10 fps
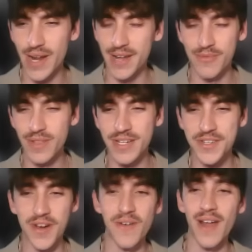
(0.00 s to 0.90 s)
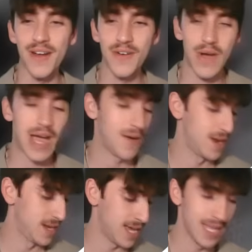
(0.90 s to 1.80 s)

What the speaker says: I really don't. I don't know how I didn't.